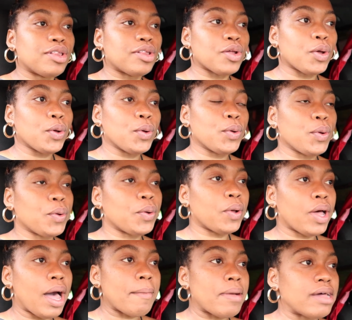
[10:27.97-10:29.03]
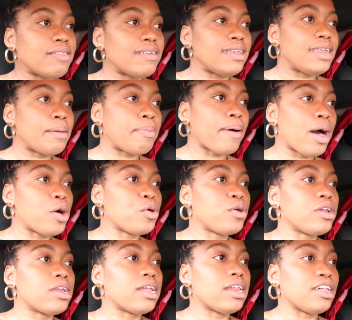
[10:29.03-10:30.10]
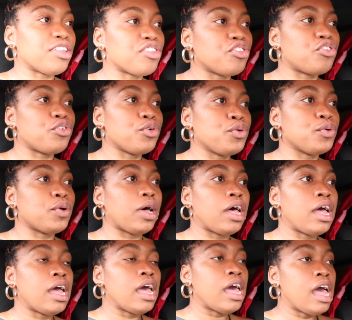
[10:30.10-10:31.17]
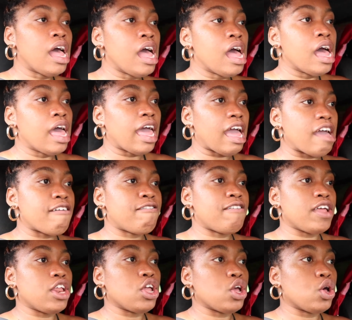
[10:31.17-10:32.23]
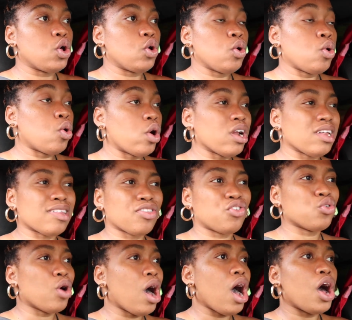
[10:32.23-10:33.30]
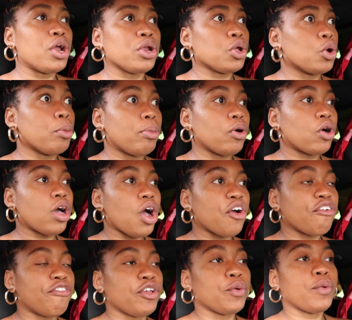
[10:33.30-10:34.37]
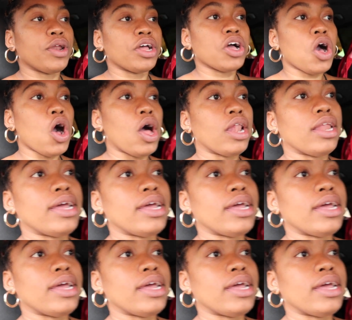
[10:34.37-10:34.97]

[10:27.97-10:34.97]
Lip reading: So I'm about to dip out, listen to a video or listen to an audio book, however you want to call